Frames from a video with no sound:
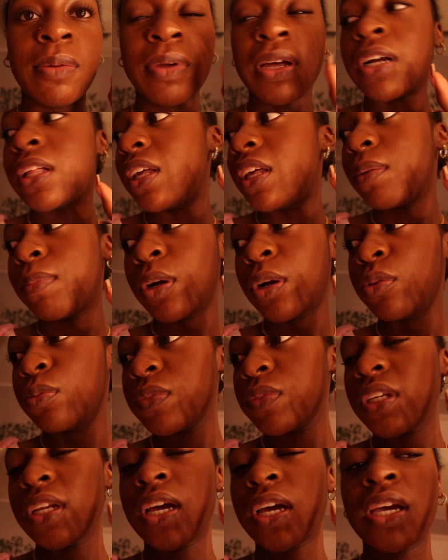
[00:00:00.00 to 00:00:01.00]
I'm not cleaning my room
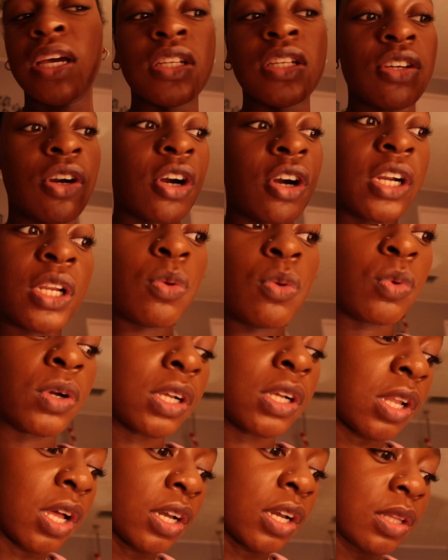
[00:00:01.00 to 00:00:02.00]
tonight. It's already
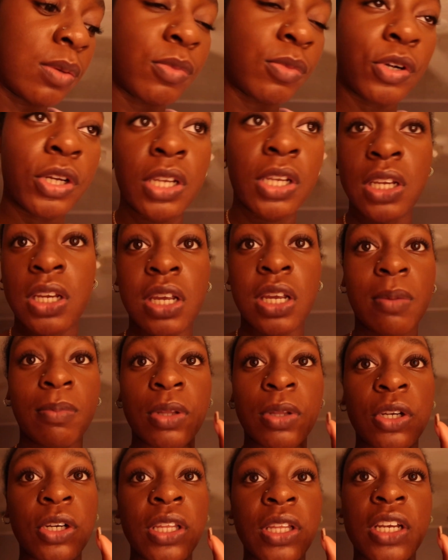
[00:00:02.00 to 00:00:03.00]
1 o'clock in the morning and I'm
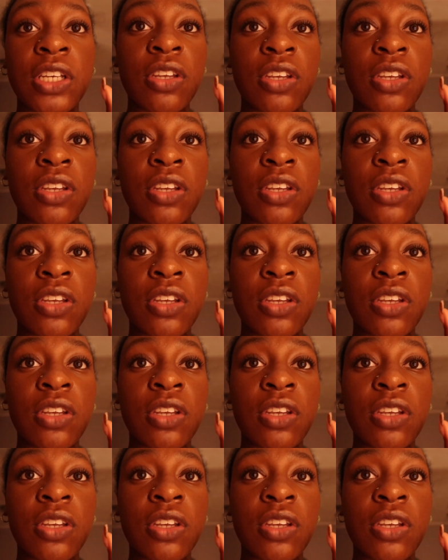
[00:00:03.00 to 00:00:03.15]
literally